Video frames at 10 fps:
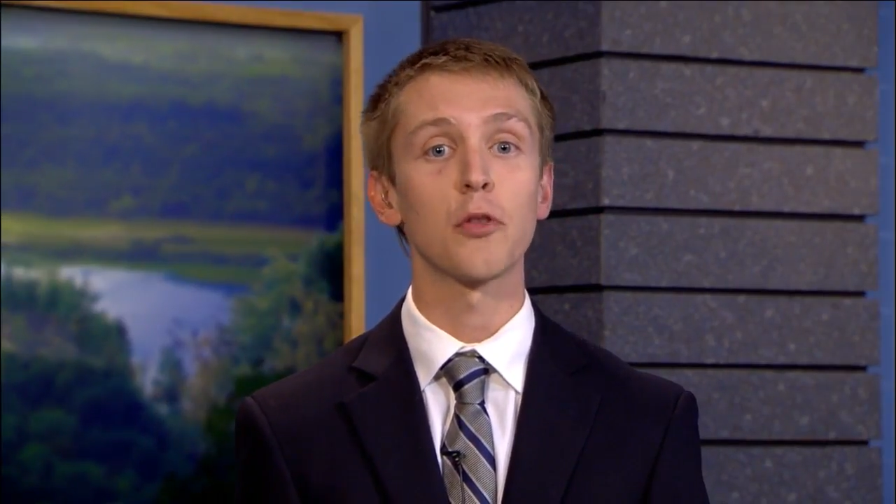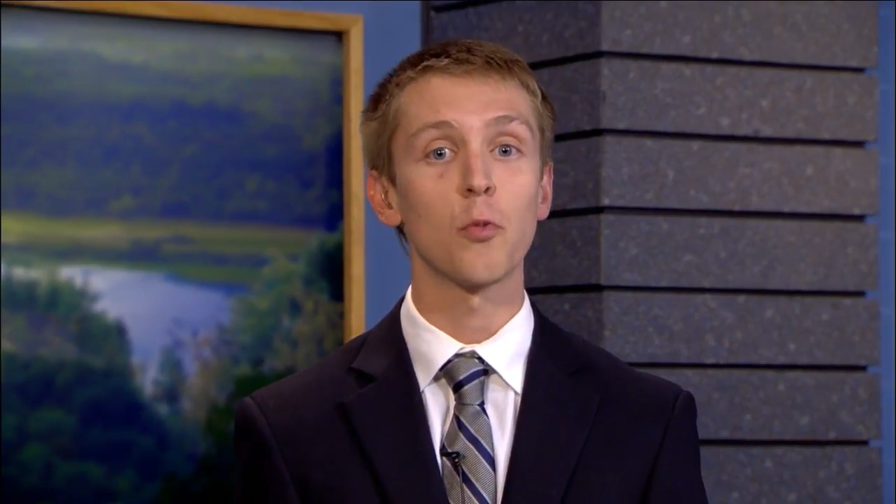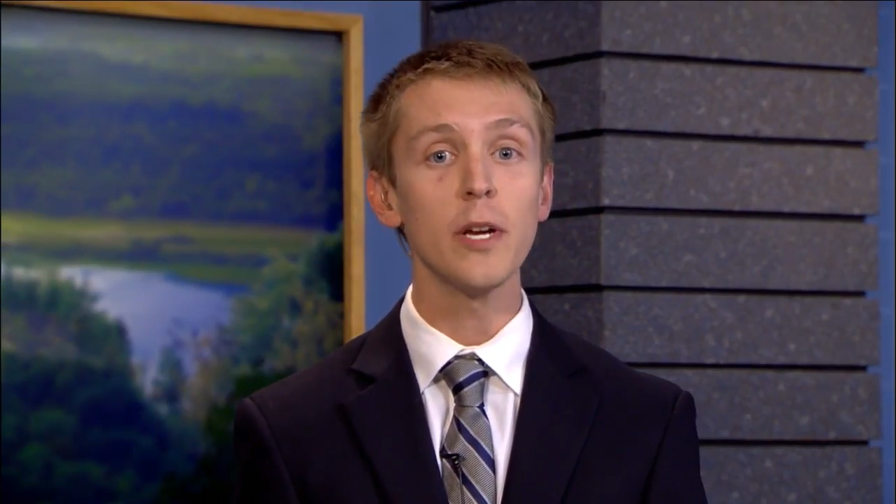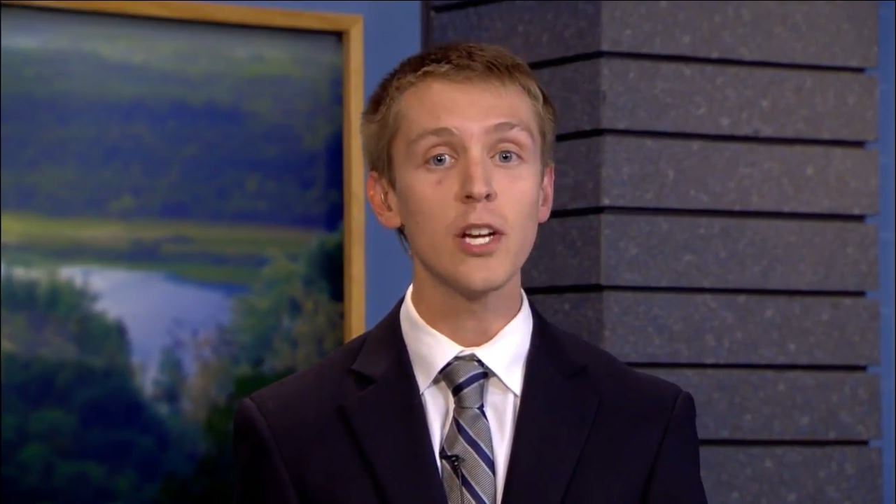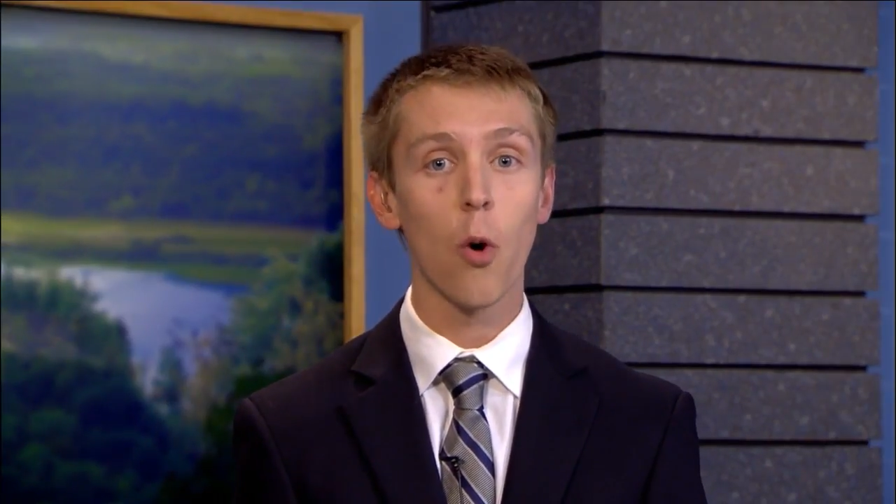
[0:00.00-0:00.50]

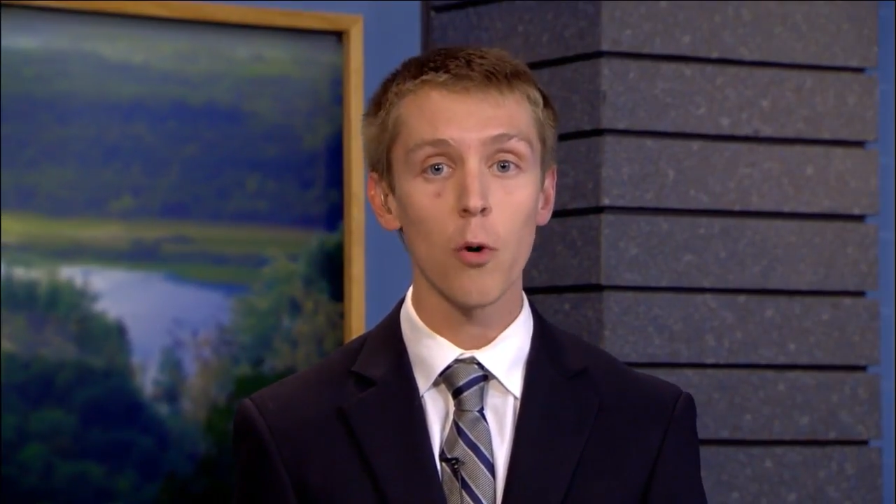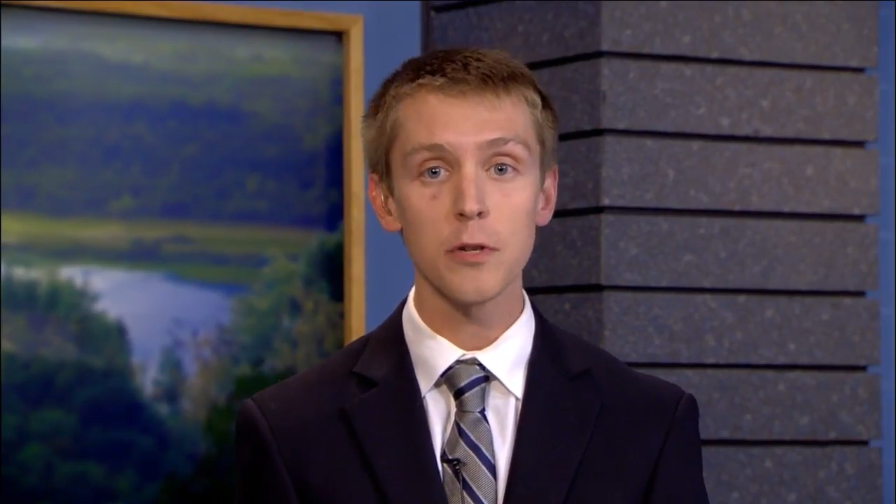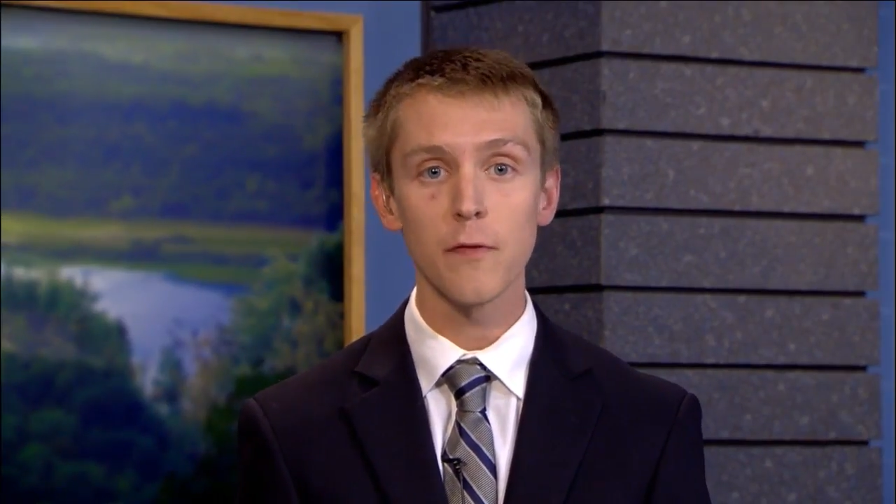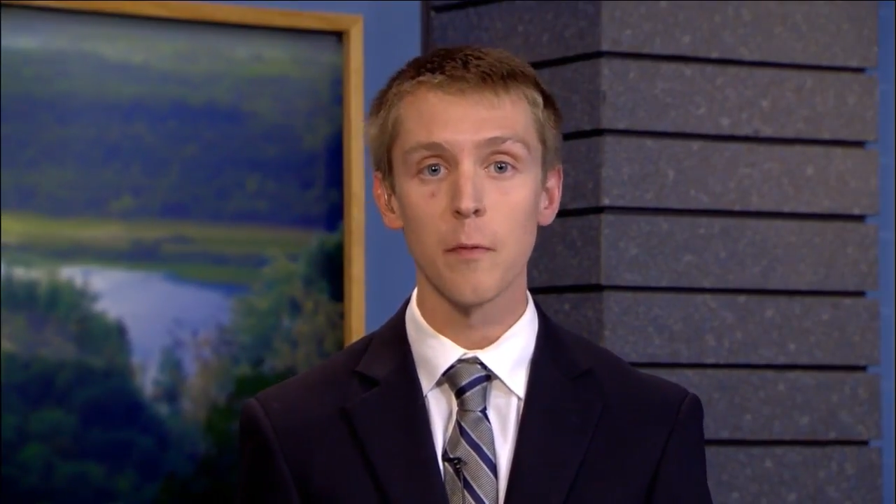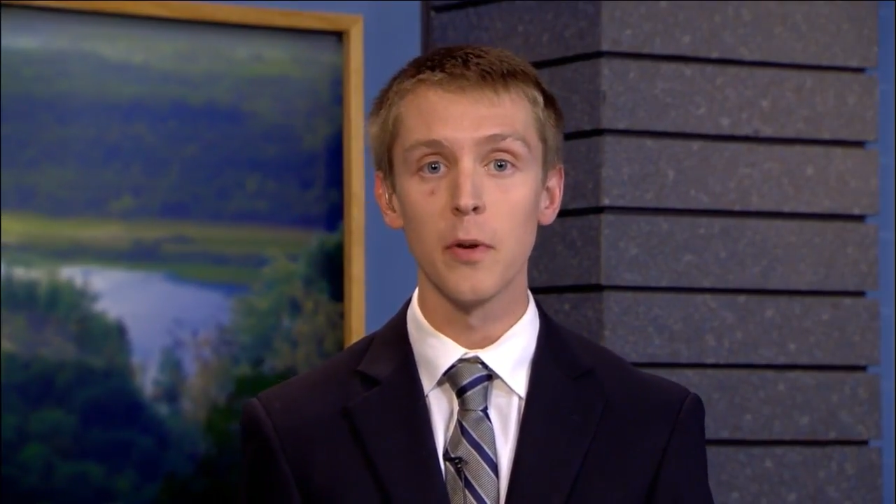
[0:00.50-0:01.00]
three
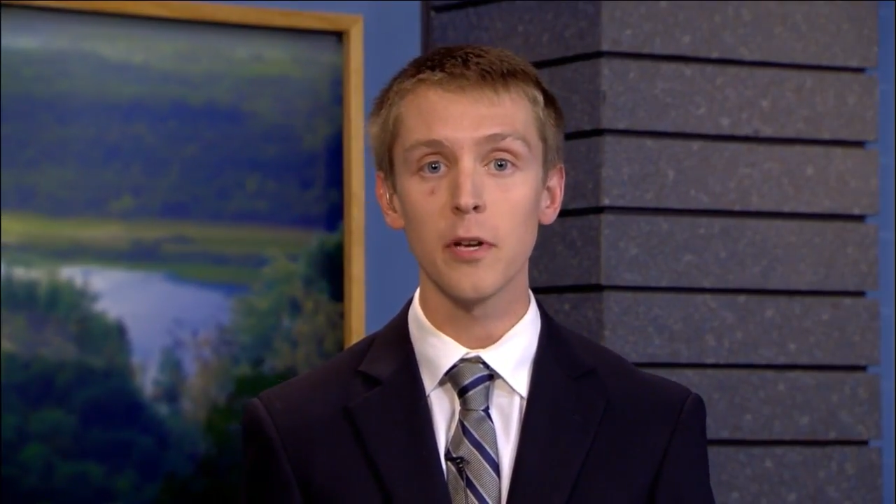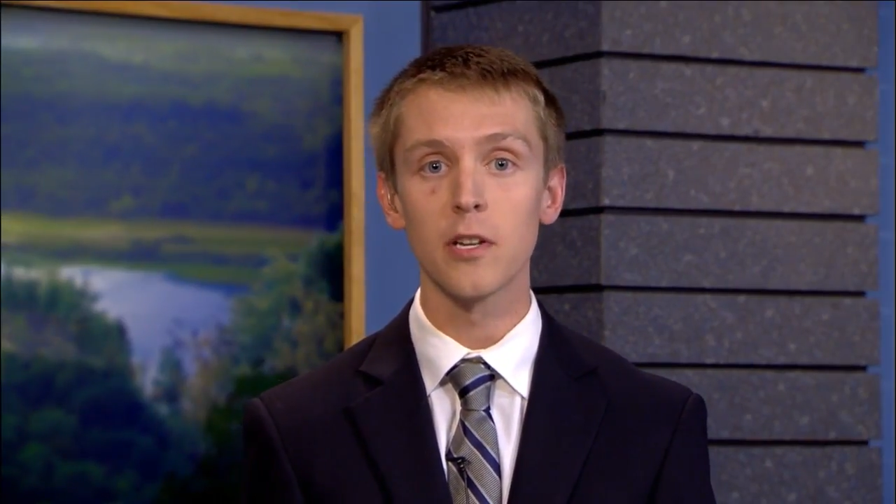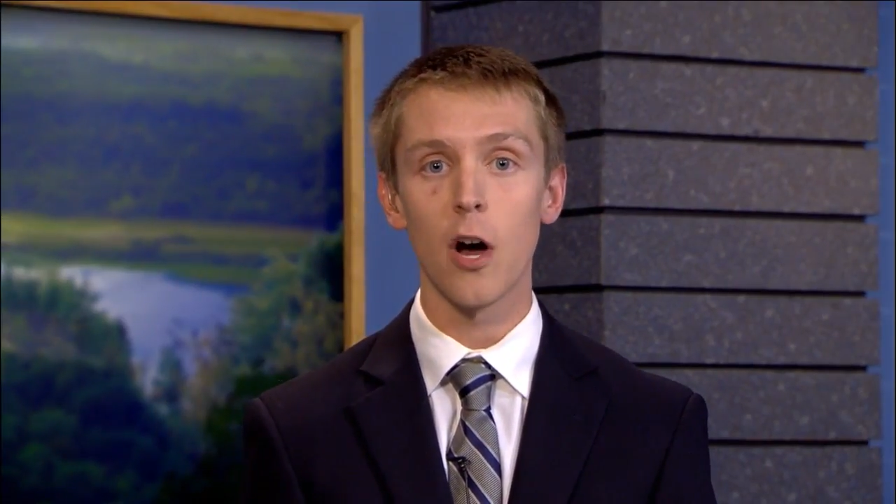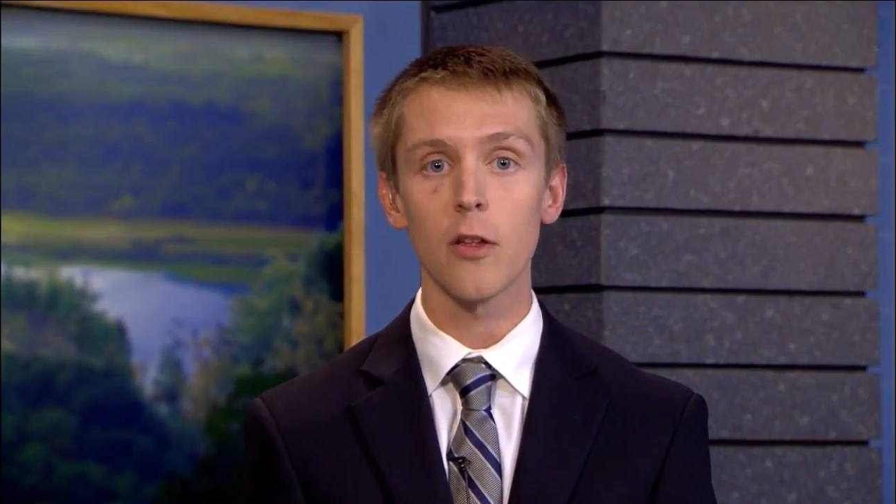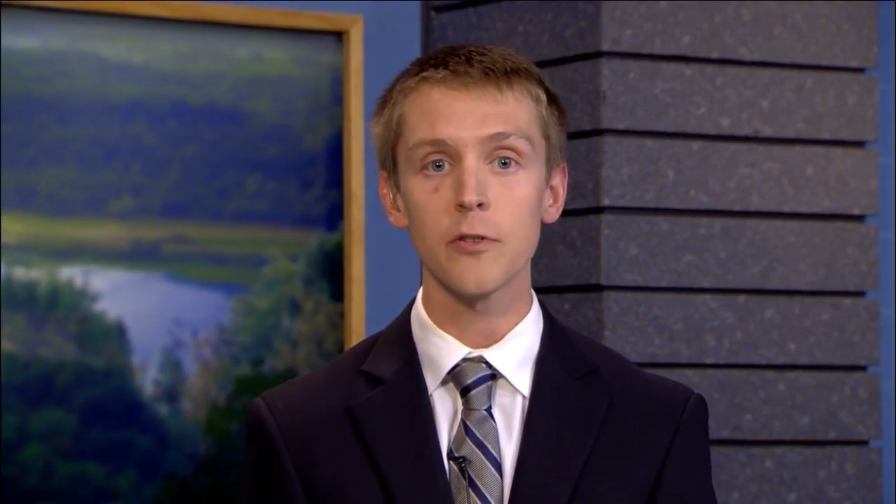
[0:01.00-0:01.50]
quarters of a
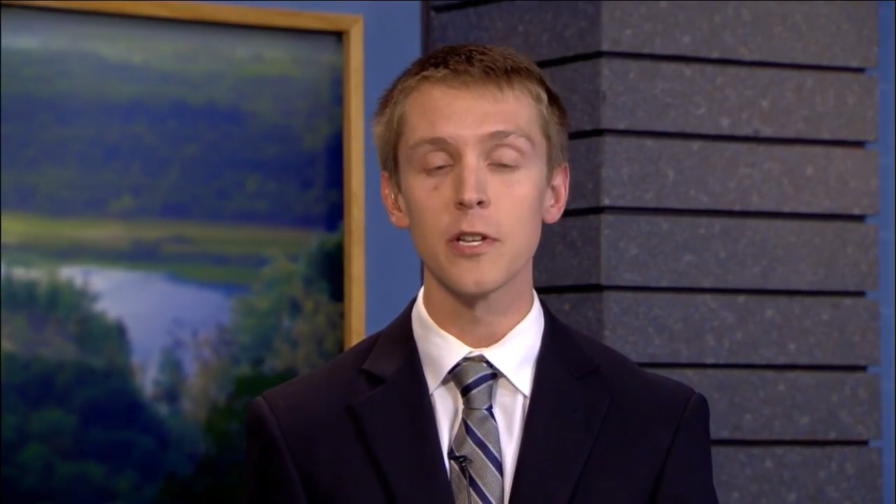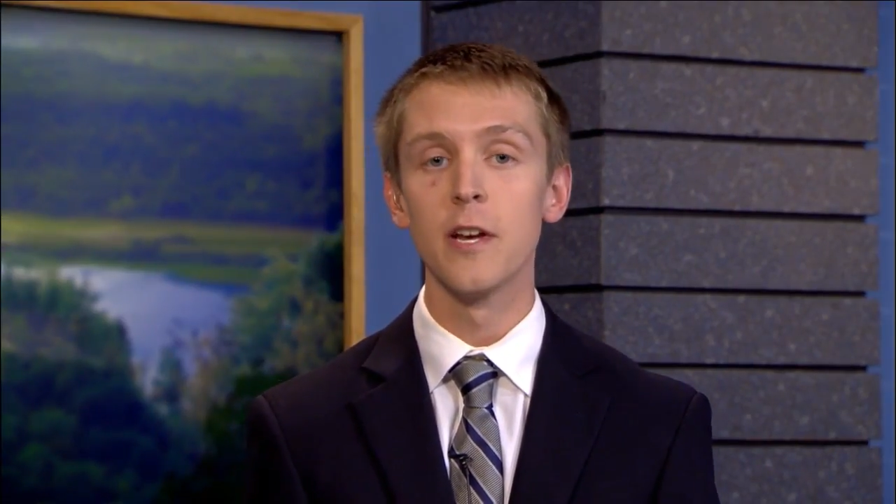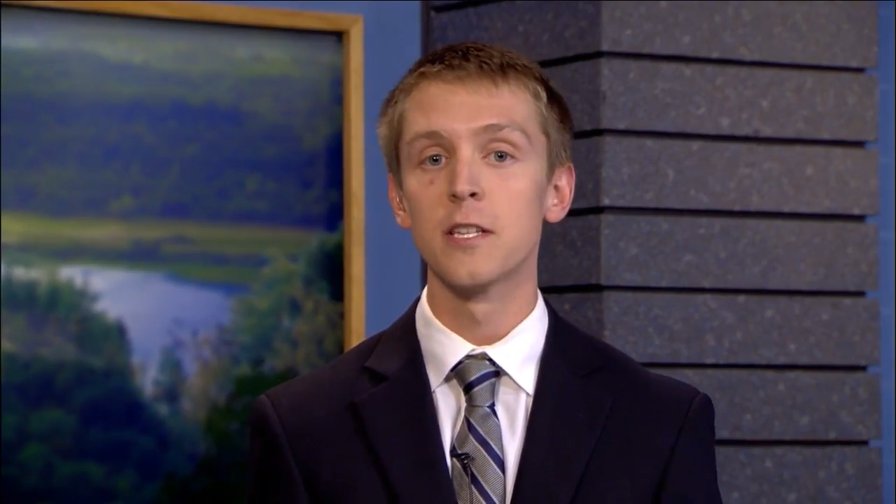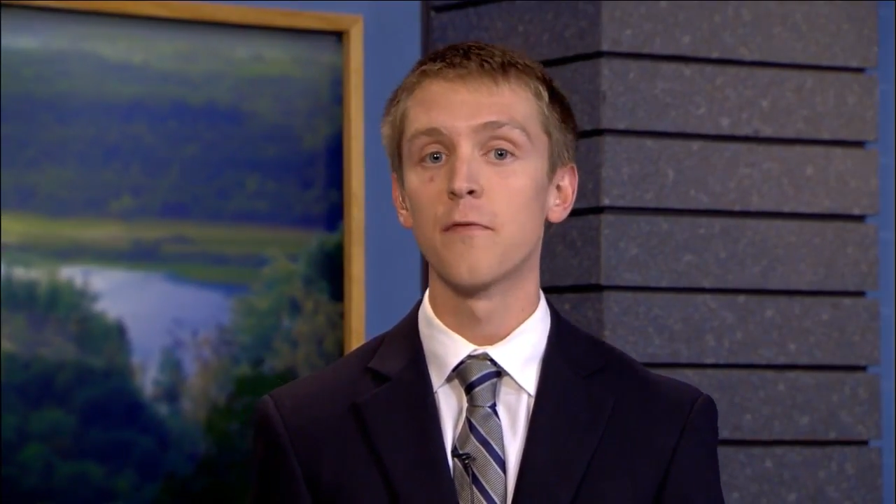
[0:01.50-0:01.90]
million dollars